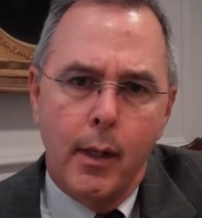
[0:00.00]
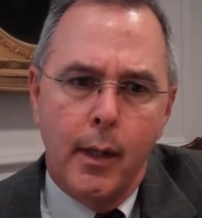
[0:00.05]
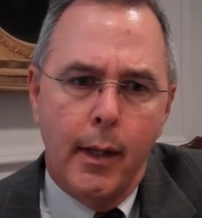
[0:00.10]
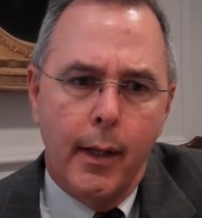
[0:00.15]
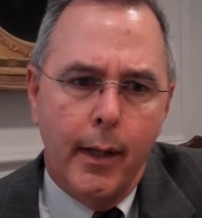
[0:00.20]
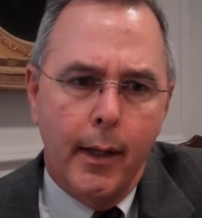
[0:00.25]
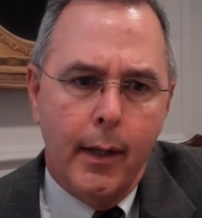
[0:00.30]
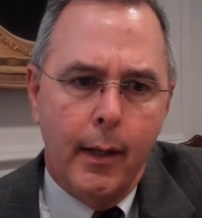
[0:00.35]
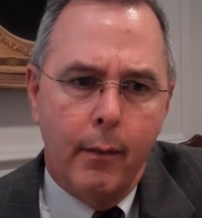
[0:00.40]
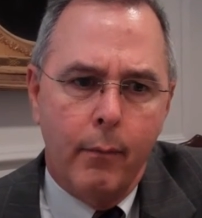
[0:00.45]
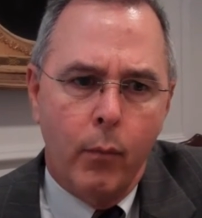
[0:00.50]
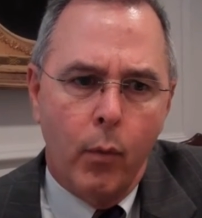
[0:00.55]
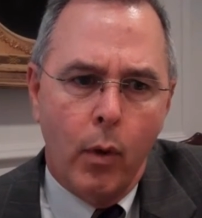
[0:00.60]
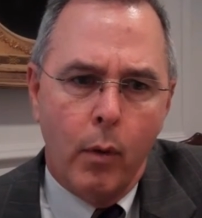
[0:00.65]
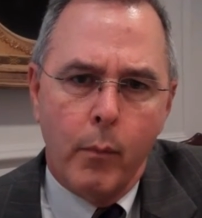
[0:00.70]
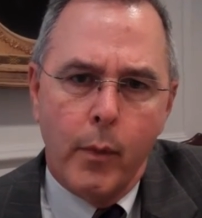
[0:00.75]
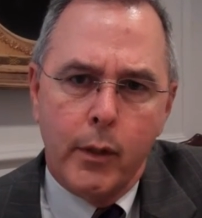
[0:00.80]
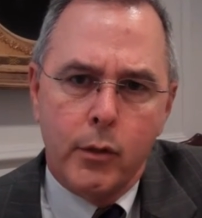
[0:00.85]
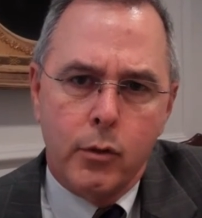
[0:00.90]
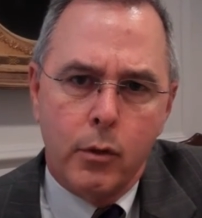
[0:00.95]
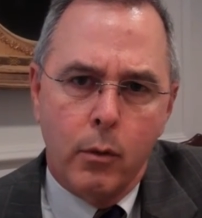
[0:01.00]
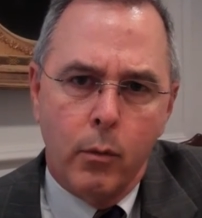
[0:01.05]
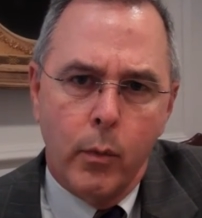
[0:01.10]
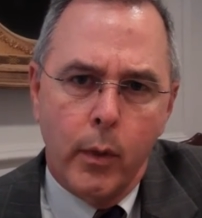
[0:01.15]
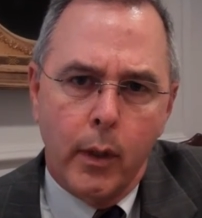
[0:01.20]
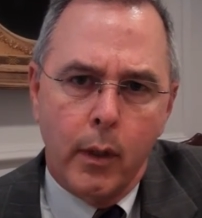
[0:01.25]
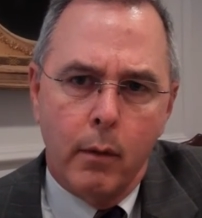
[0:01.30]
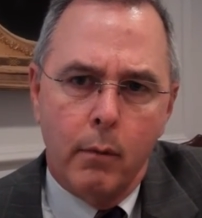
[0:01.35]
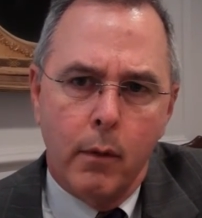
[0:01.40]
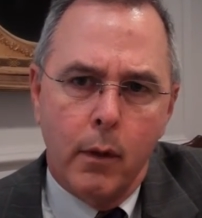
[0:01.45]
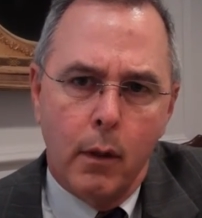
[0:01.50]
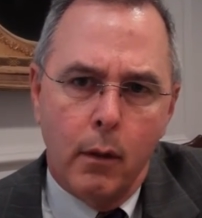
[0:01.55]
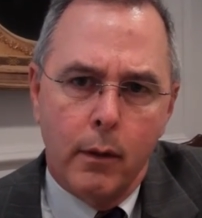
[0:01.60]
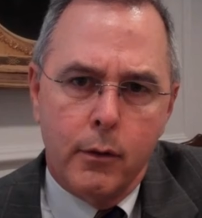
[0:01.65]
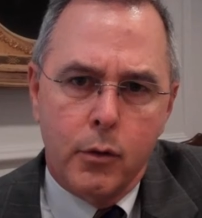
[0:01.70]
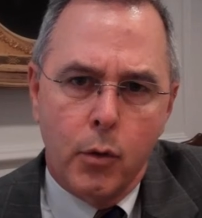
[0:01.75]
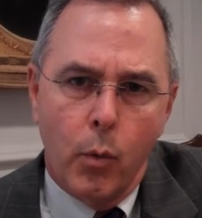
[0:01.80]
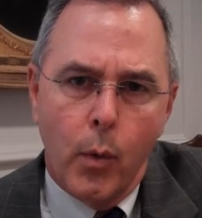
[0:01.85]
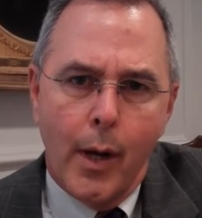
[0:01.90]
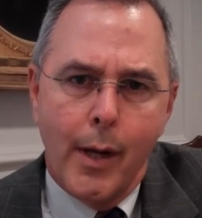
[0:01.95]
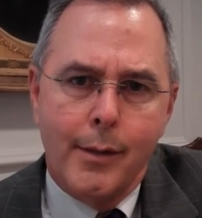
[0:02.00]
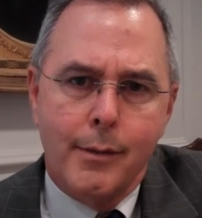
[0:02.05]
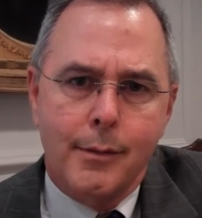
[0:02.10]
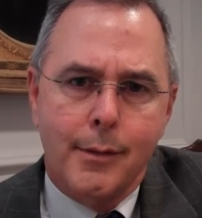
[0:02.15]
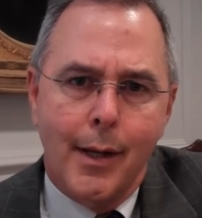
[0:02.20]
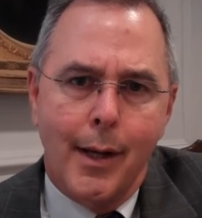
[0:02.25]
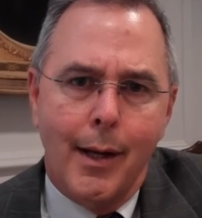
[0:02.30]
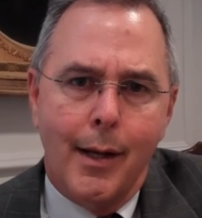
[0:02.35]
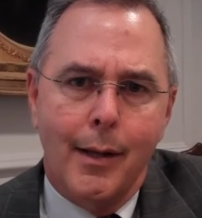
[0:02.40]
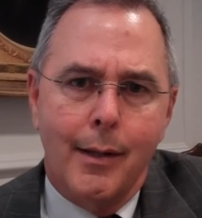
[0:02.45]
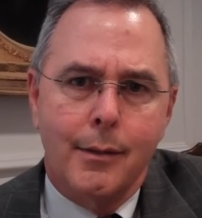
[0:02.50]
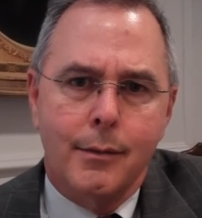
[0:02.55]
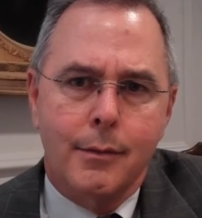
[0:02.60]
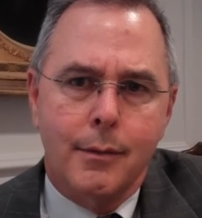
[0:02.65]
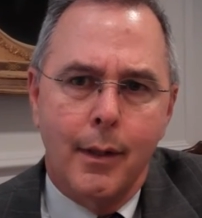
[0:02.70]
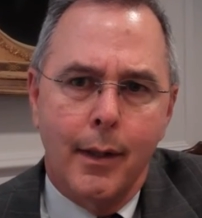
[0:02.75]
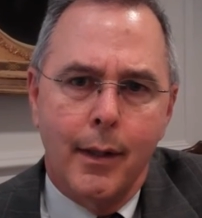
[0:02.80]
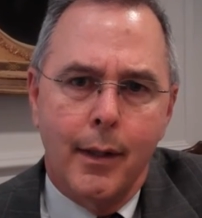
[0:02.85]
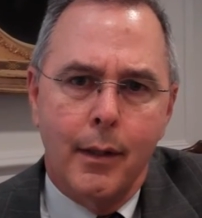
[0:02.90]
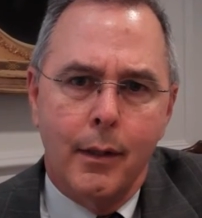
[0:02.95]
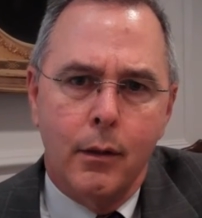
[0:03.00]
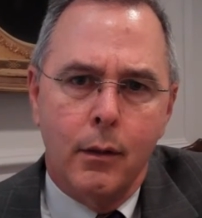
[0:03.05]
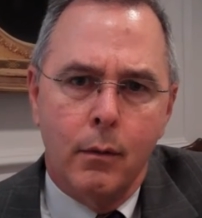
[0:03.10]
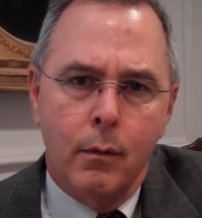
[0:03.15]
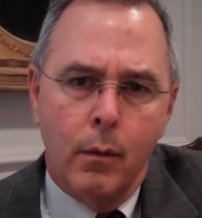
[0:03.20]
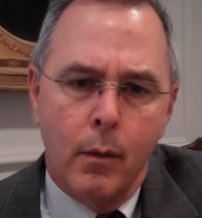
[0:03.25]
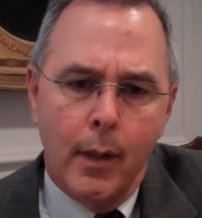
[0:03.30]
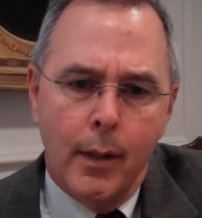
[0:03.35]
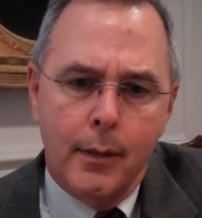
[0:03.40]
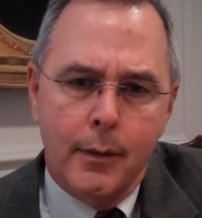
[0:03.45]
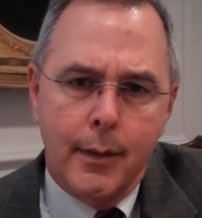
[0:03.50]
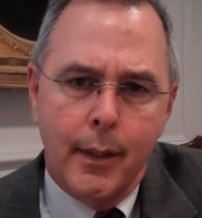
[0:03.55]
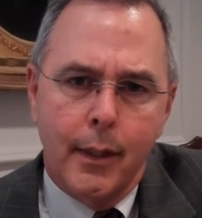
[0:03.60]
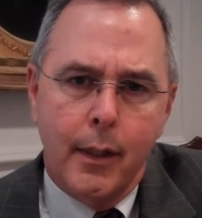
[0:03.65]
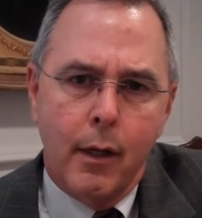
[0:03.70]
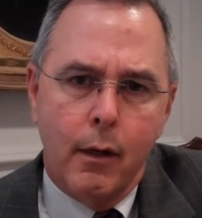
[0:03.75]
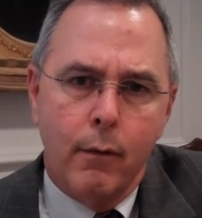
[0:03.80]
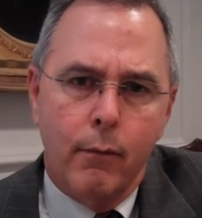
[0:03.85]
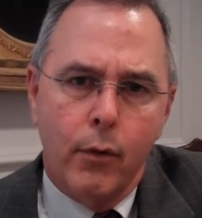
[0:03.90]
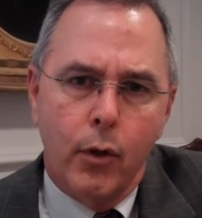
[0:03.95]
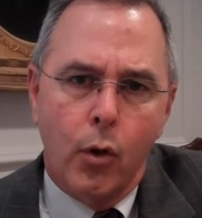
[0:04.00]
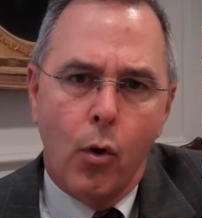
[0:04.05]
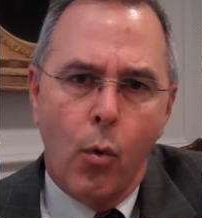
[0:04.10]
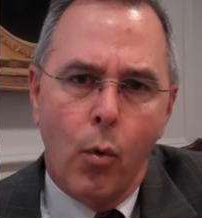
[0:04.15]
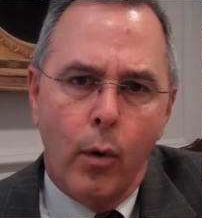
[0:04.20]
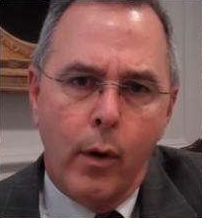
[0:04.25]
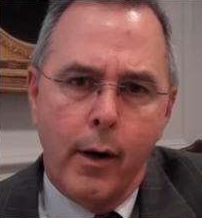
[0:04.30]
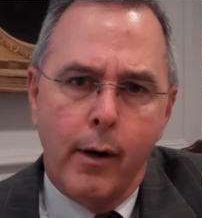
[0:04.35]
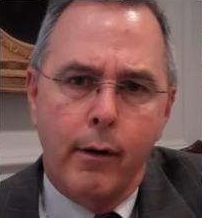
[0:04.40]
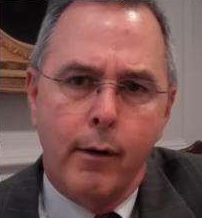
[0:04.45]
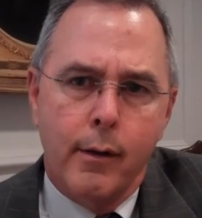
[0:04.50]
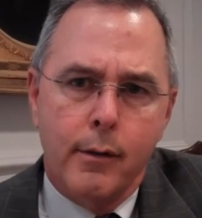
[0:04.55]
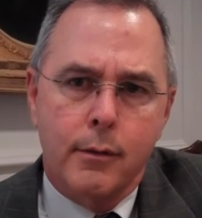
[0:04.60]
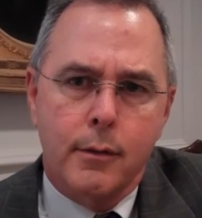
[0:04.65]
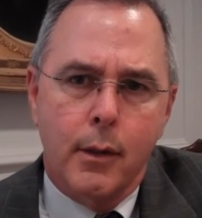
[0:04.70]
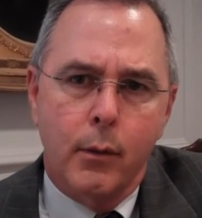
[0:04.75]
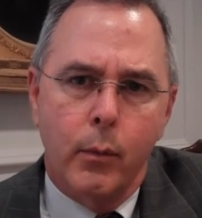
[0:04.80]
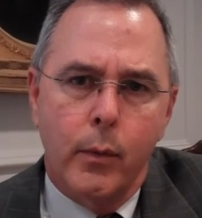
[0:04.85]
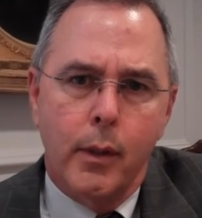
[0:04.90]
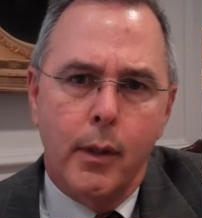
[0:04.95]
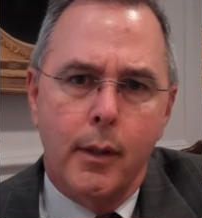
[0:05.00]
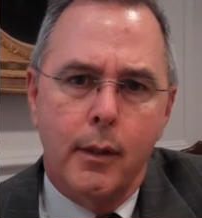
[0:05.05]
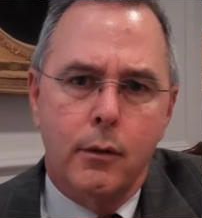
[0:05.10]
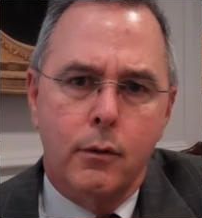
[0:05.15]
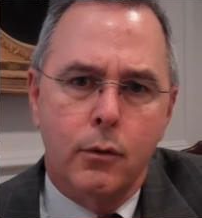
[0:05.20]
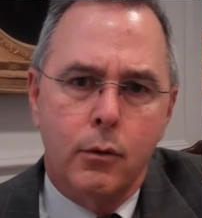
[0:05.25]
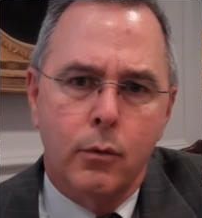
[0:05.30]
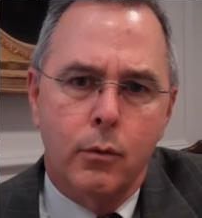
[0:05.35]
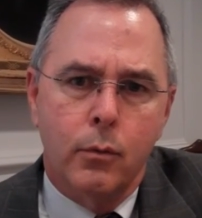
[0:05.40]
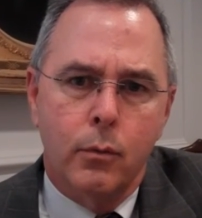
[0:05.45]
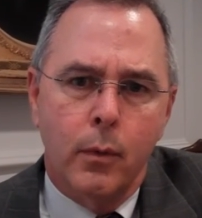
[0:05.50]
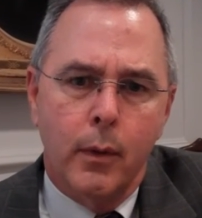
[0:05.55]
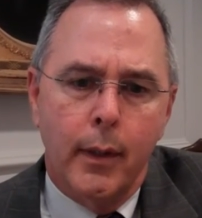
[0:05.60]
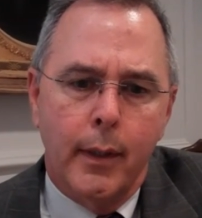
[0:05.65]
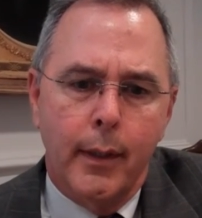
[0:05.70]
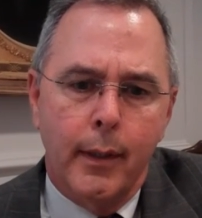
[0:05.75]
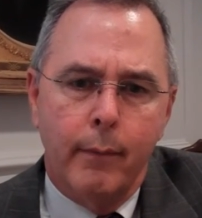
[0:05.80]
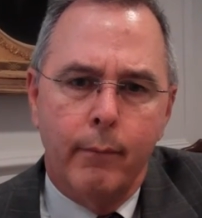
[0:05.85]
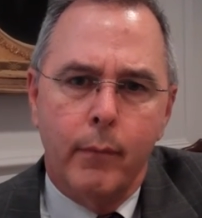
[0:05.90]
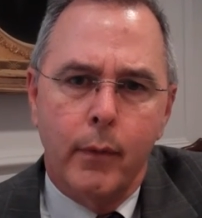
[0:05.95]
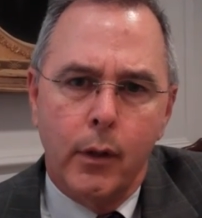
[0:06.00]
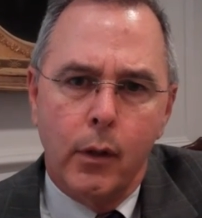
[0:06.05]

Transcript: um, want to make sure we can you know it's a right size and and take care of the core areas that we need to um,